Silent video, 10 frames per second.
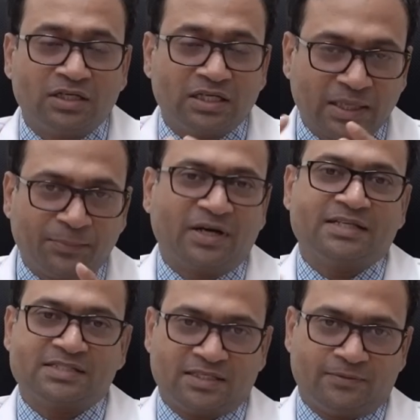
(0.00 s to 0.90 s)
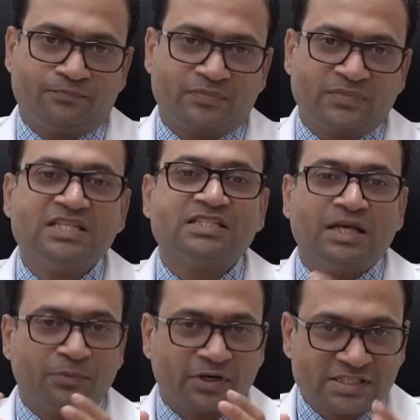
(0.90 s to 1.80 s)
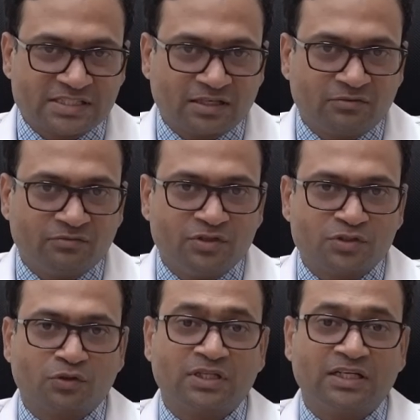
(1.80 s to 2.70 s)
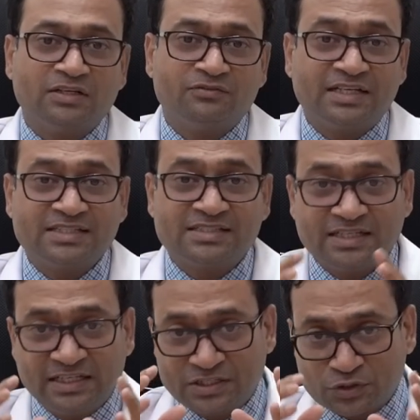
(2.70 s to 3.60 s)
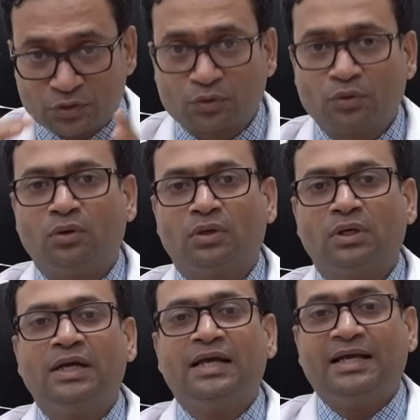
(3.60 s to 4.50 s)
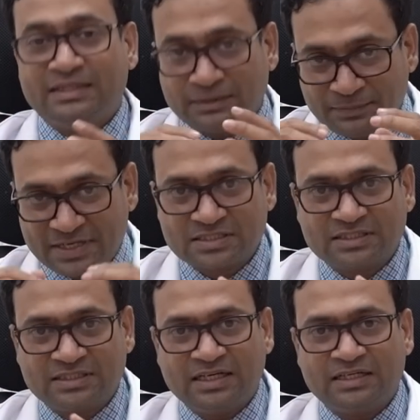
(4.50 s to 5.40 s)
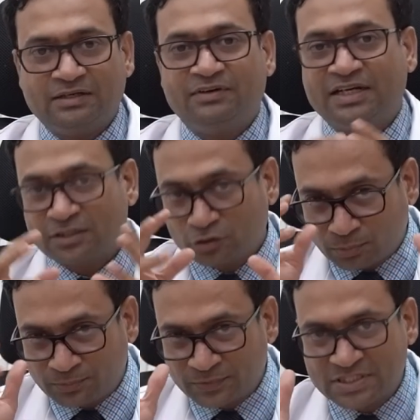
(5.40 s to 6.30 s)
MRI scan. This MRI scan will show that if there is any stroke in the basal ganglia where the dopamine is